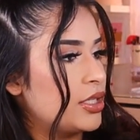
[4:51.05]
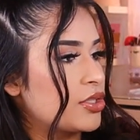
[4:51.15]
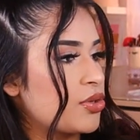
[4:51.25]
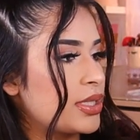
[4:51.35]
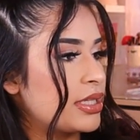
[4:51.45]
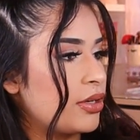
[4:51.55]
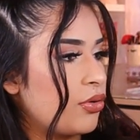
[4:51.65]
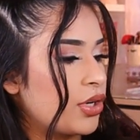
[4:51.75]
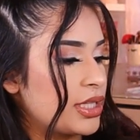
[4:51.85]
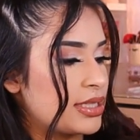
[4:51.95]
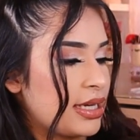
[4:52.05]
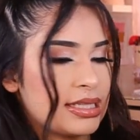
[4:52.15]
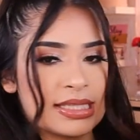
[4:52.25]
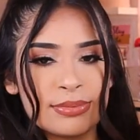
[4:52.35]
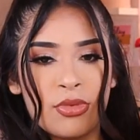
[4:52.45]
So I did order a
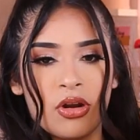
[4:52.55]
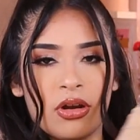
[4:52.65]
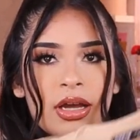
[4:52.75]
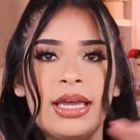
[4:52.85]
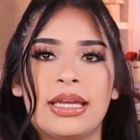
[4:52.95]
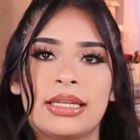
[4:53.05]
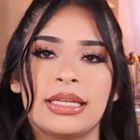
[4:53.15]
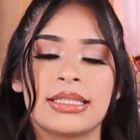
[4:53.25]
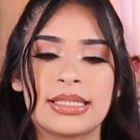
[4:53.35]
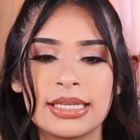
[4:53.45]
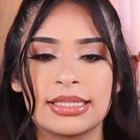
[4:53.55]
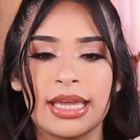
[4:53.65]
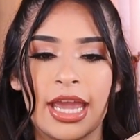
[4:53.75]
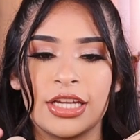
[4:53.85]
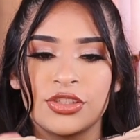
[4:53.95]
size small and it says
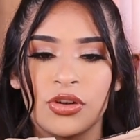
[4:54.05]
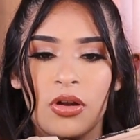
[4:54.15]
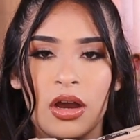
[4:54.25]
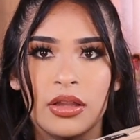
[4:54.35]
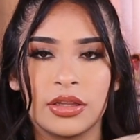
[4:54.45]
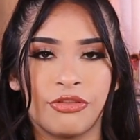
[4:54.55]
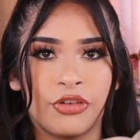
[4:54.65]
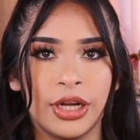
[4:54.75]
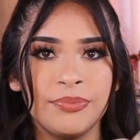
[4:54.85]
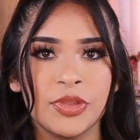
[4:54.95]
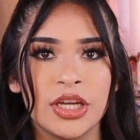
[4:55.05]
Angel on the front.